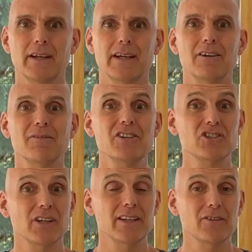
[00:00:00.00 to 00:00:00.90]

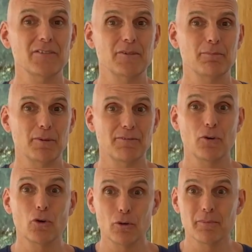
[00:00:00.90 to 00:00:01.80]
Eventually, you have to
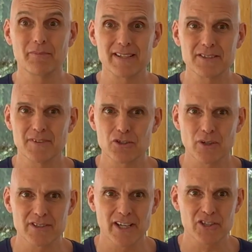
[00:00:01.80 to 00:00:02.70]
perform these
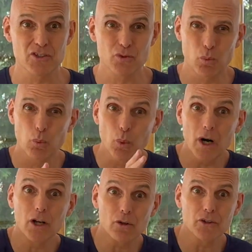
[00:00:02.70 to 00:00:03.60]
visualizations
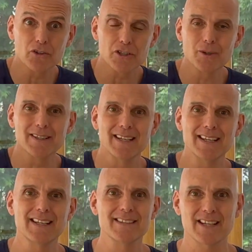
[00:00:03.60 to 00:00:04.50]
while you're doing the
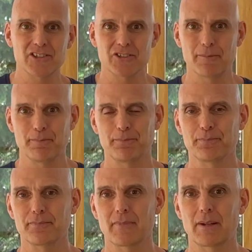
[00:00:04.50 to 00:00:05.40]
healing session.
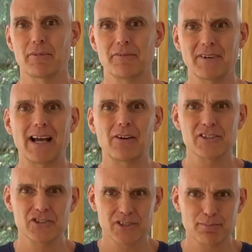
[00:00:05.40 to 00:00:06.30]
But for now,
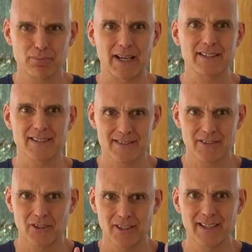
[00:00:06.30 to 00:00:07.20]
let's just practice so
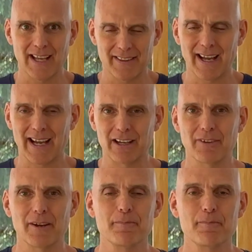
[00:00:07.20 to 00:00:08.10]
you can get the hang of it.